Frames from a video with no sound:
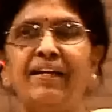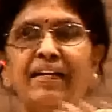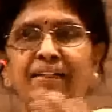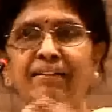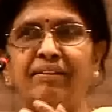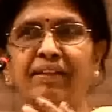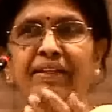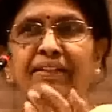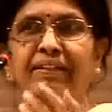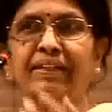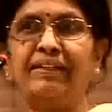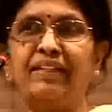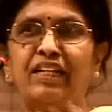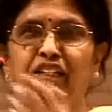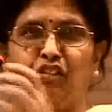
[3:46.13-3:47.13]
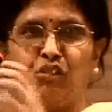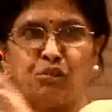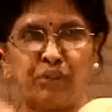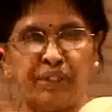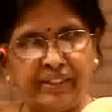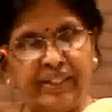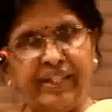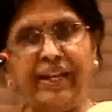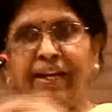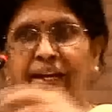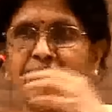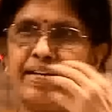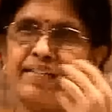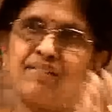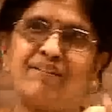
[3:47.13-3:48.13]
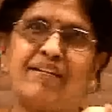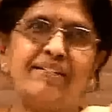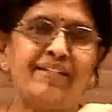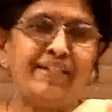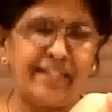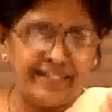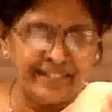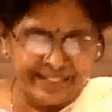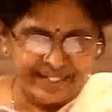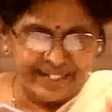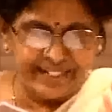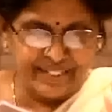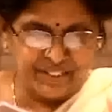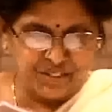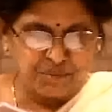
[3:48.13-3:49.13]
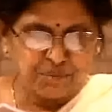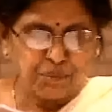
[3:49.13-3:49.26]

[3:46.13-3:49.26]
it into Hindi as well as in English.